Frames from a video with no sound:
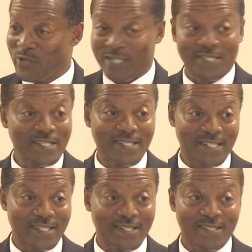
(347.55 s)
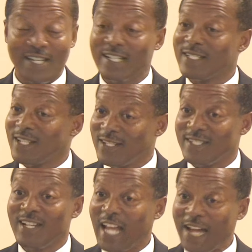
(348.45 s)
brothers and sisters, that it
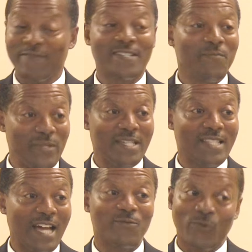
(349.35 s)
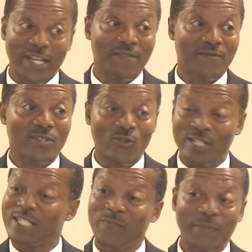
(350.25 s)
does not have to be that way for
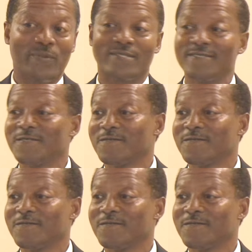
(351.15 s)
God's people.